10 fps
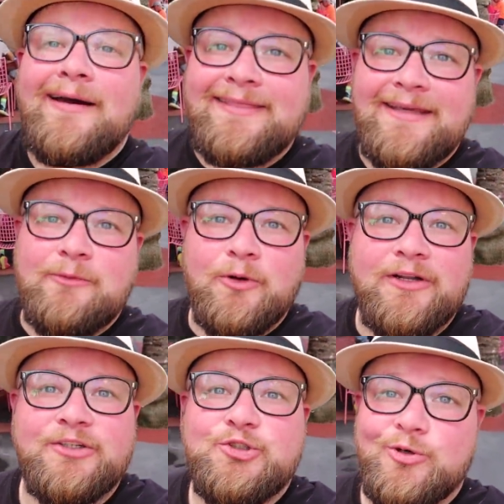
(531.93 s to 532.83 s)
I think we're
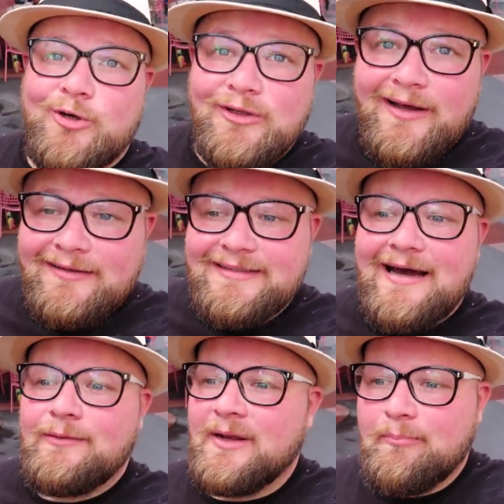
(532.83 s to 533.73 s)
gonna stroll on
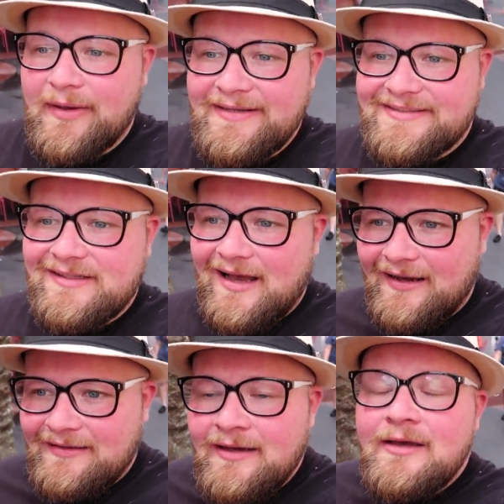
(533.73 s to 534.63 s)
down to
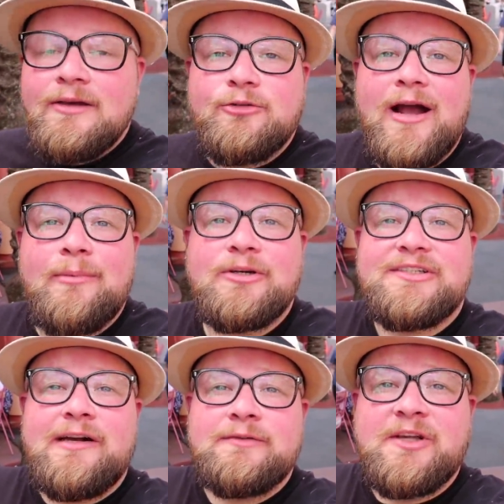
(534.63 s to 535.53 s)
Baseline, grab
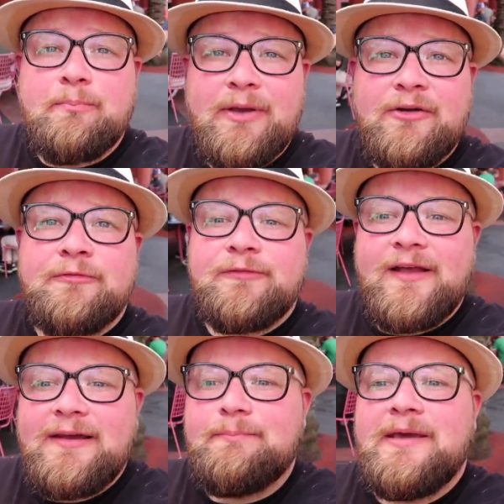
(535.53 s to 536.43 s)
ourselves a beer
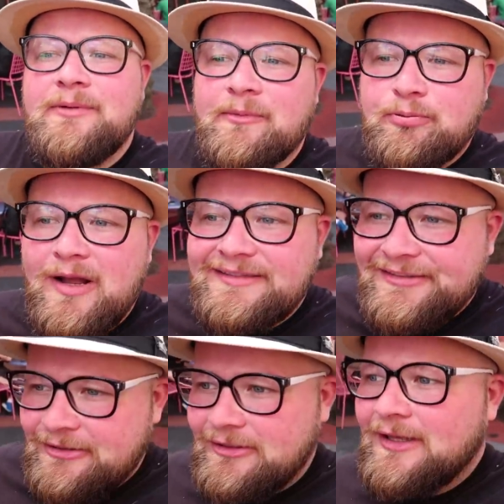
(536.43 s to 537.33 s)
flight, maybe a
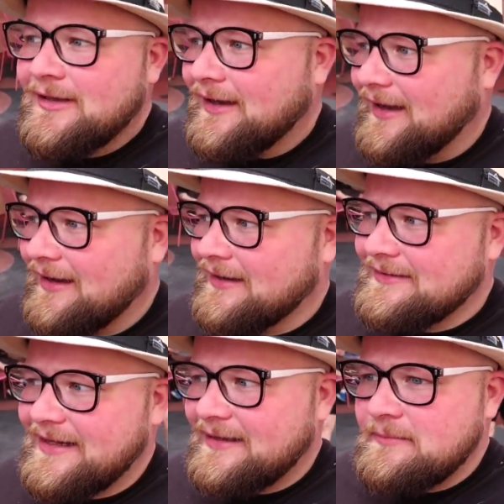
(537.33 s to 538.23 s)
pretzel,
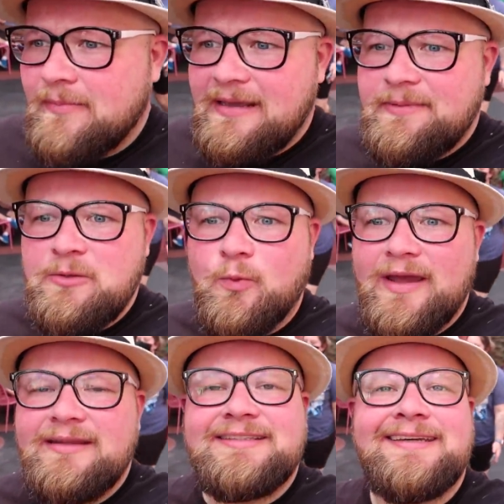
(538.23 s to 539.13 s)
and then maybe
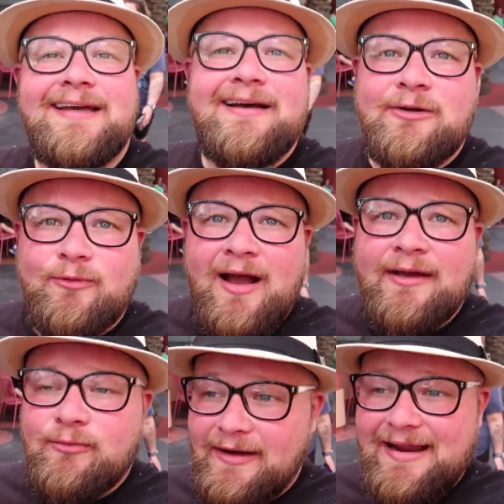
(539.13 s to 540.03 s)
wait to get on a
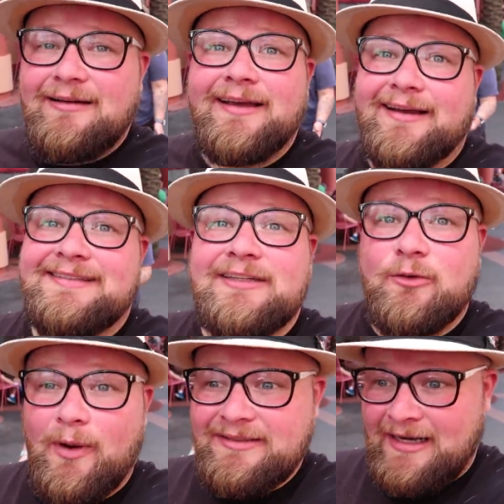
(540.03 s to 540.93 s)
ride. Right now, like I said, the
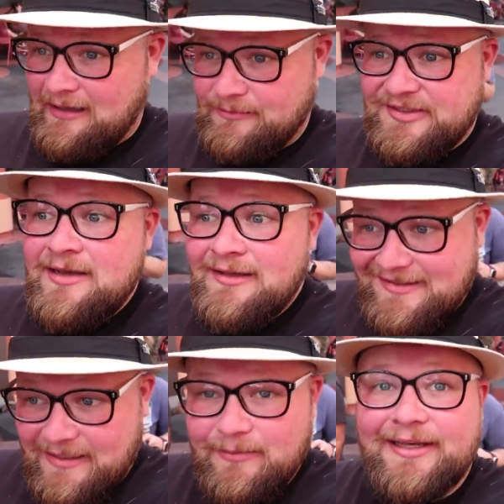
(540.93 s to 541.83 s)
wait times
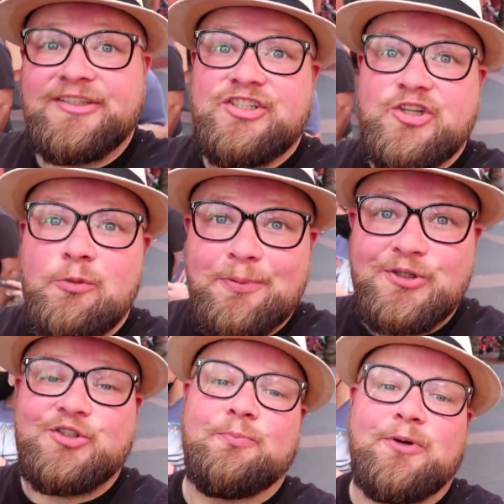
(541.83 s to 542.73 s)
seem like super,
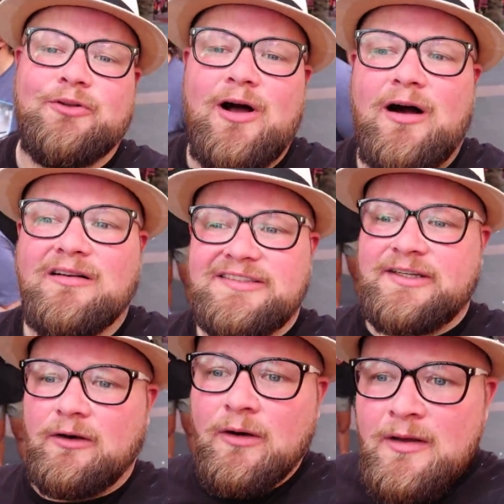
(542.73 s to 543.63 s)
super long,
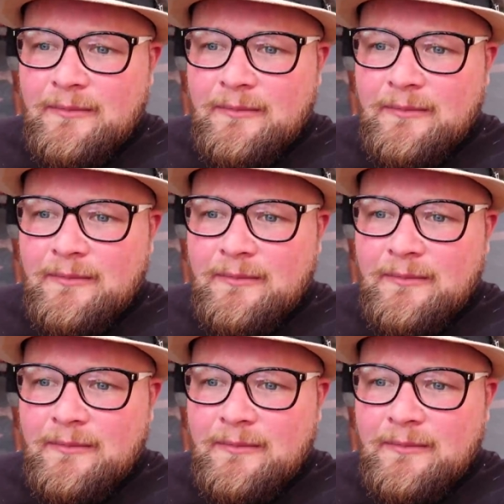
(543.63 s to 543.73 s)
so